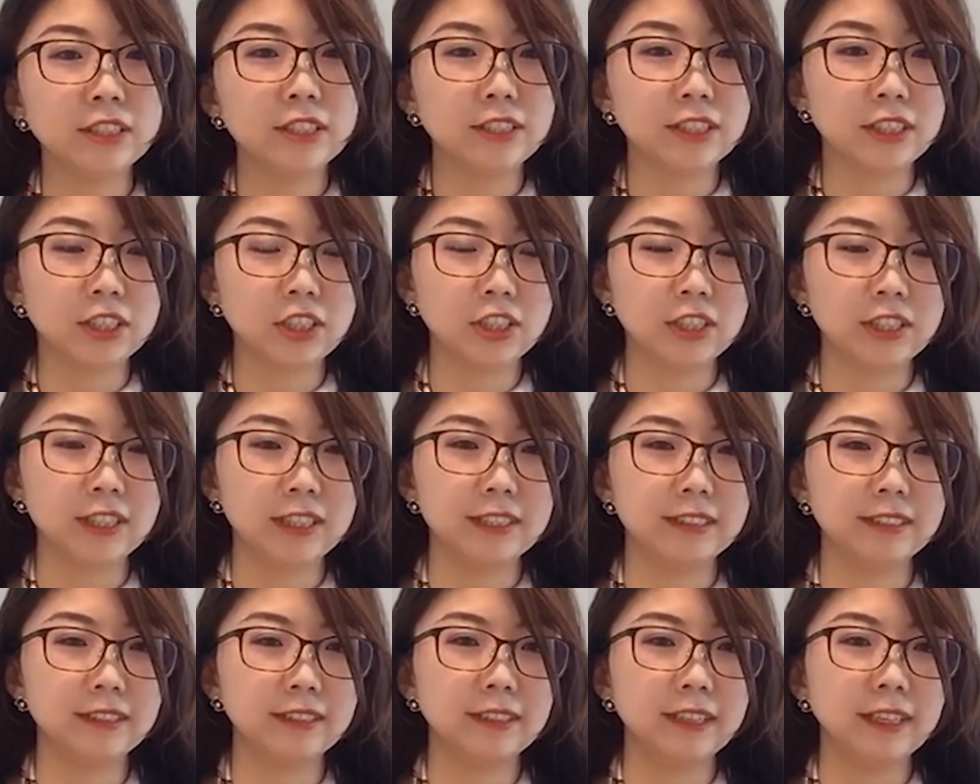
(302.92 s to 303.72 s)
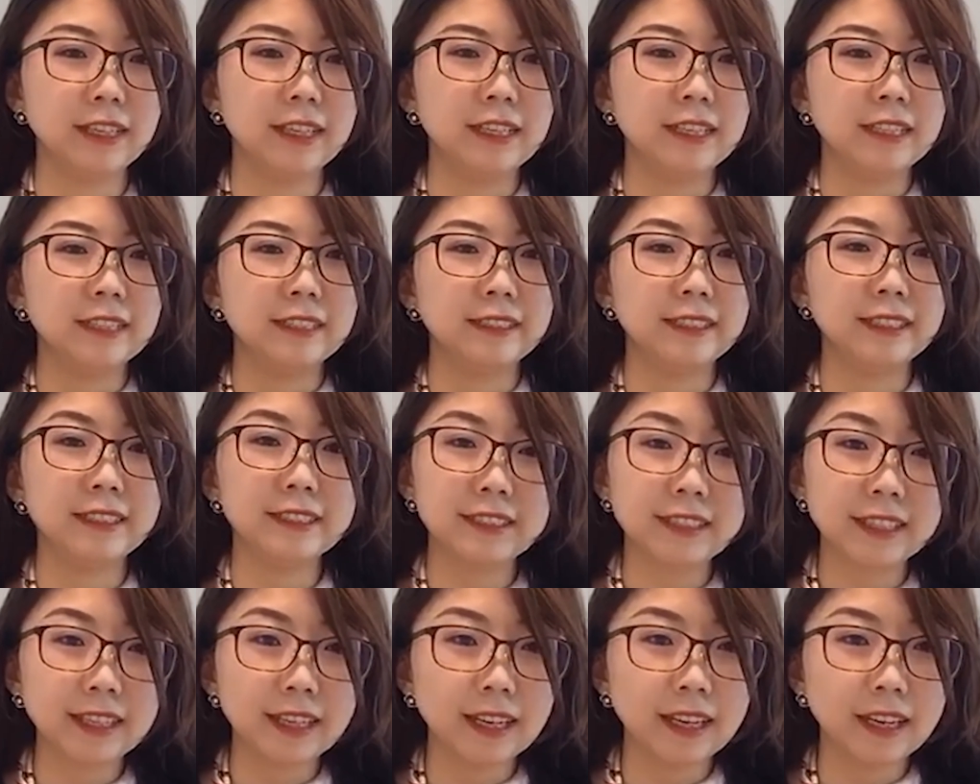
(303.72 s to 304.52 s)
such as
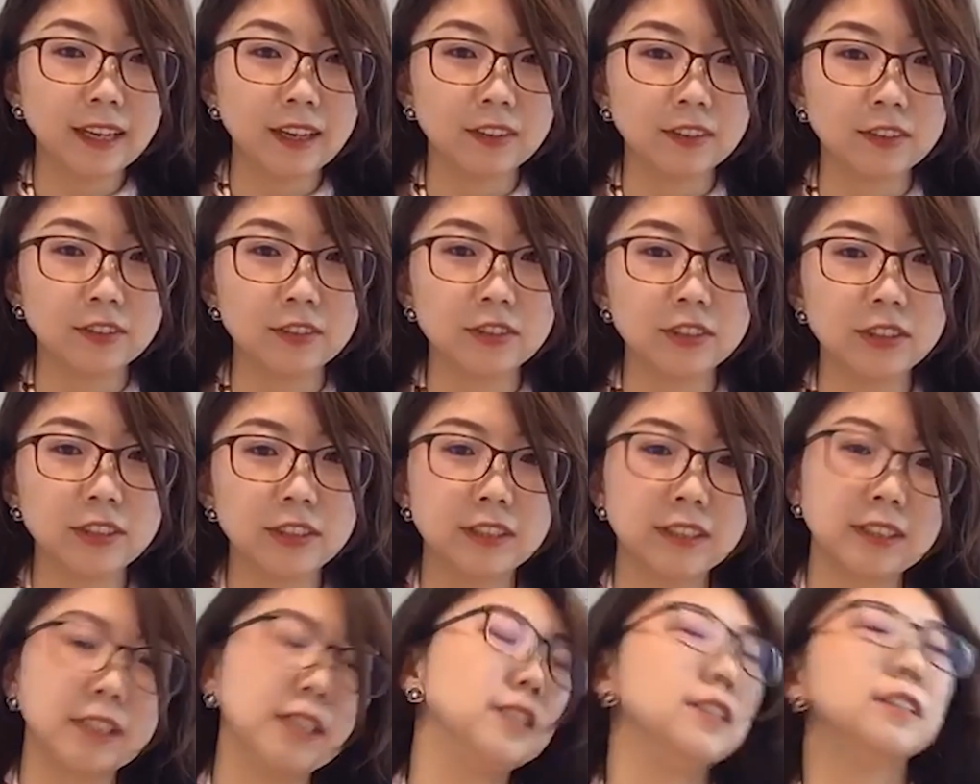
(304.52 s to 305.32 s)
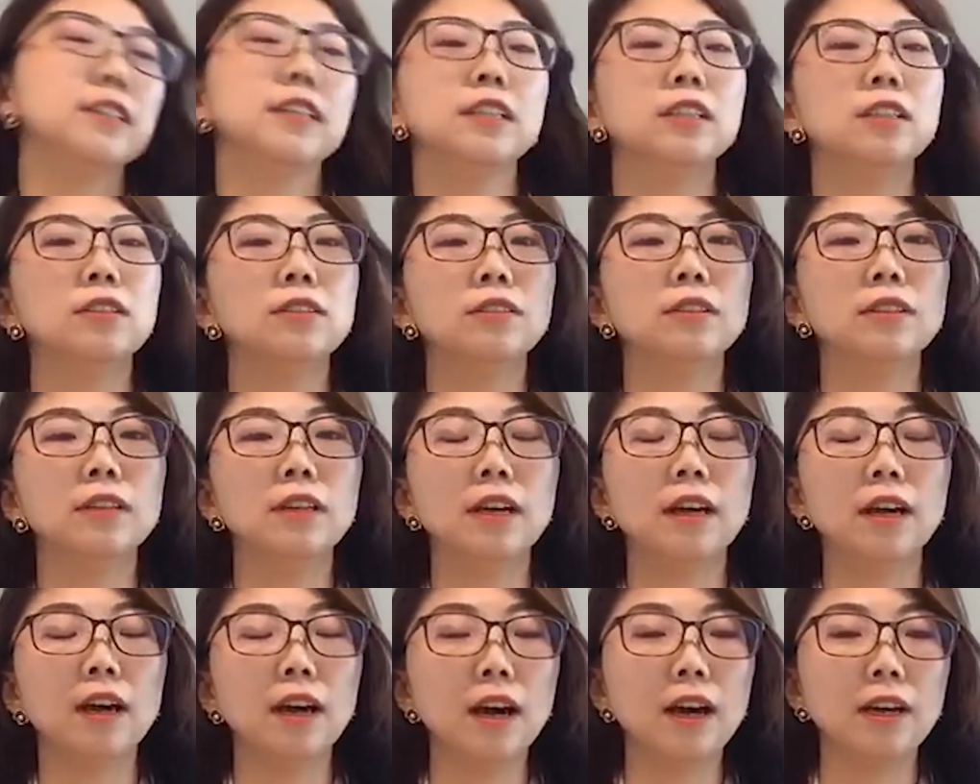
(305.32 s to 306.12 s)
discounts, consider
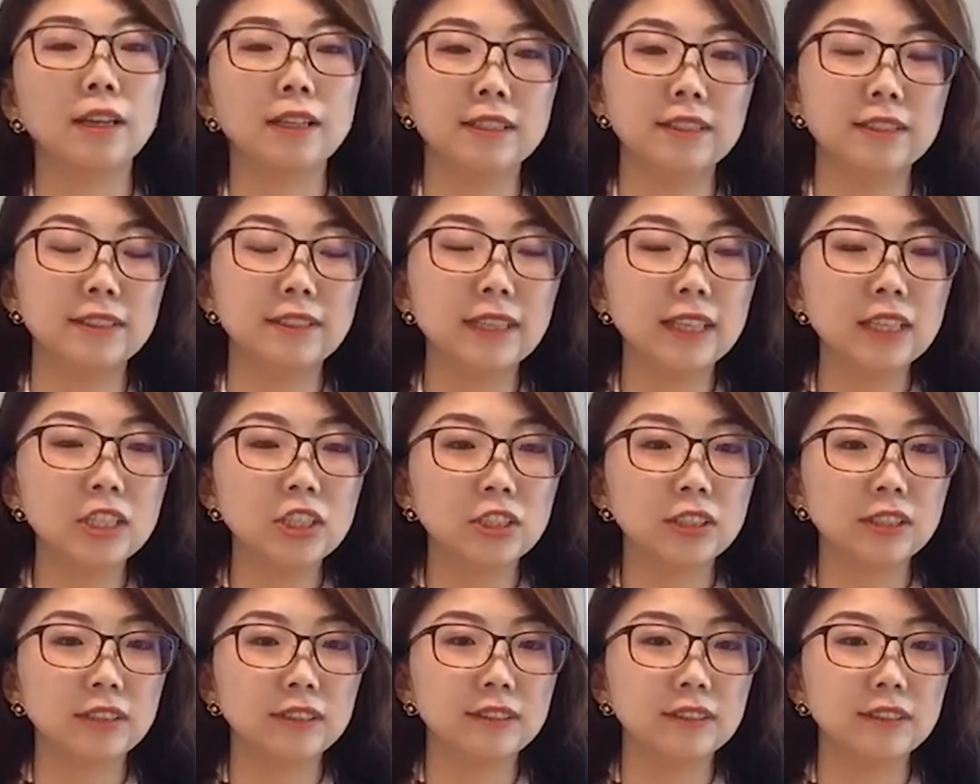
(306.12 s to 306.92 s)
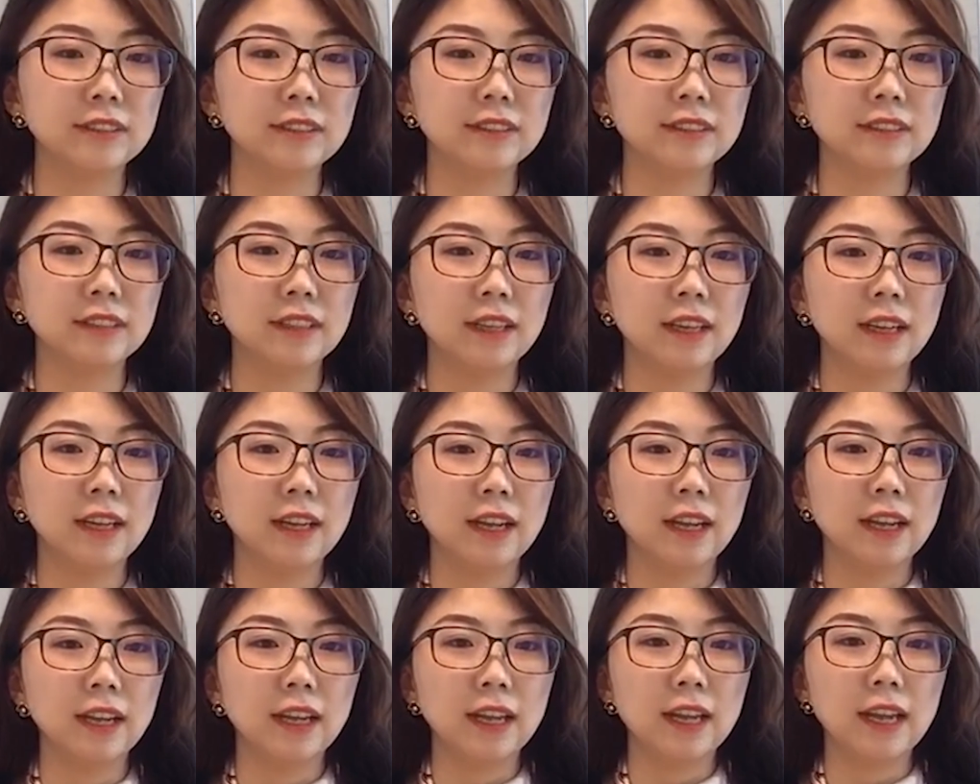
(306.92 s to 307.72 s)
uh, concessions,
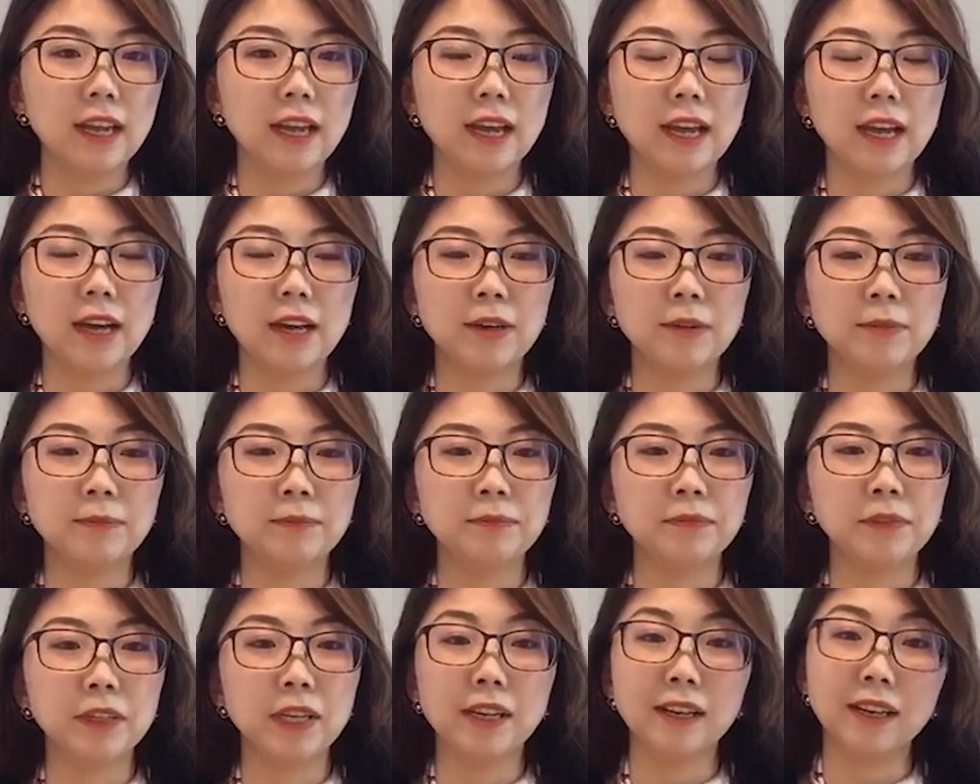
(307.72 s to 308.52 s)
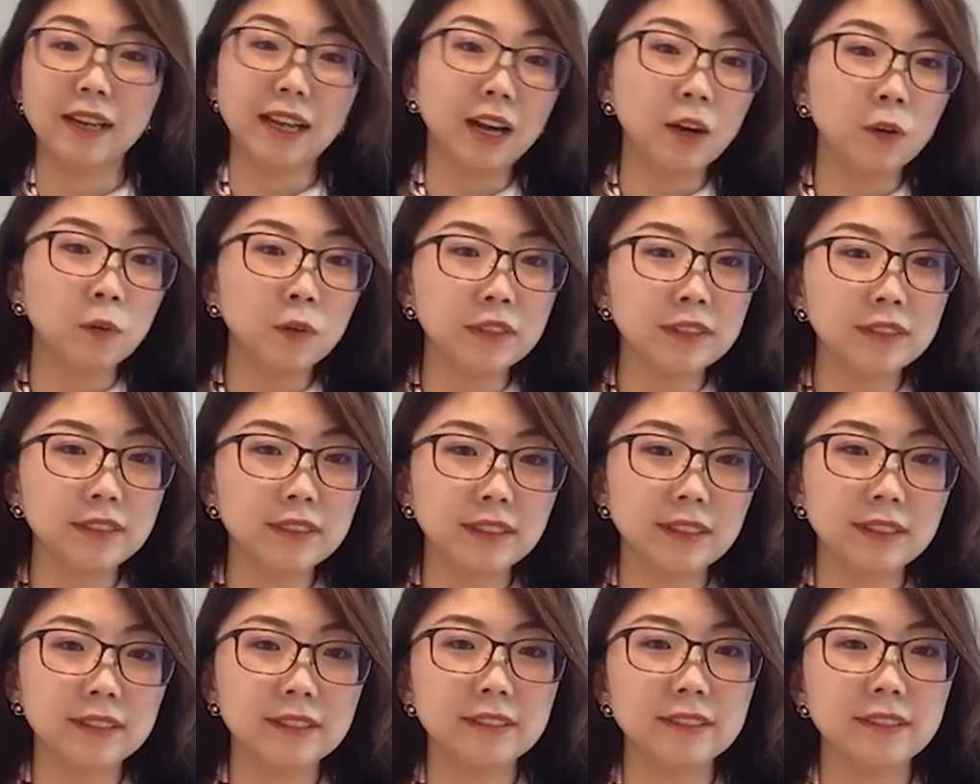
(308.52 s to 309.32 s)
um,
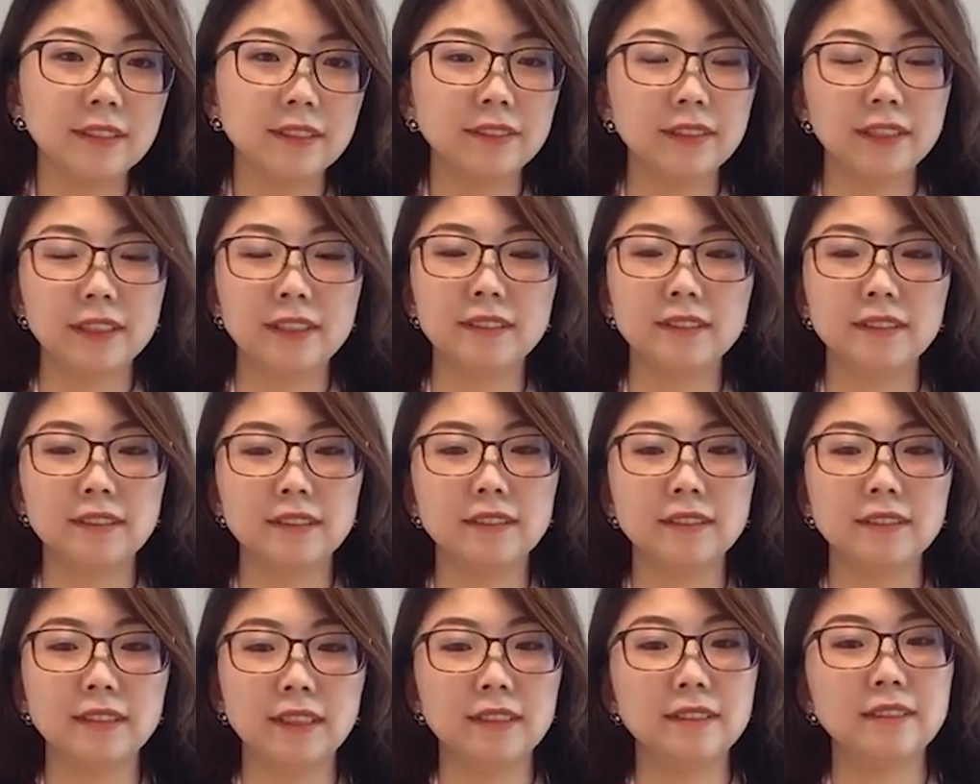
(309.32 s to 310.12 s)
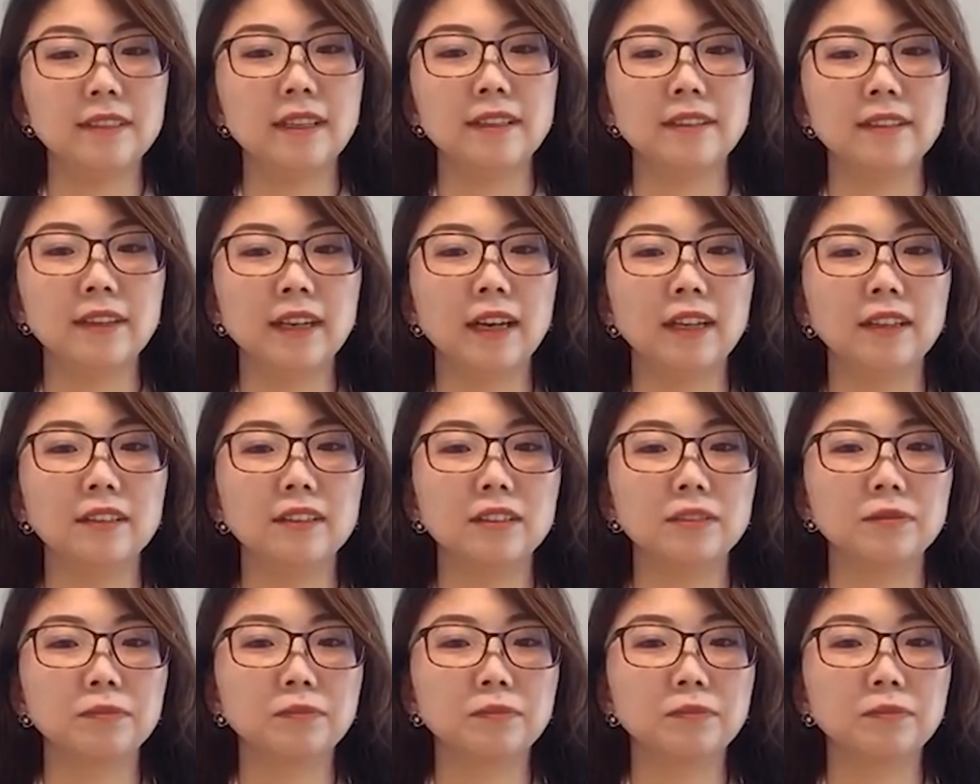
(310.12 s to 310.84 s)
allowances, things things like that.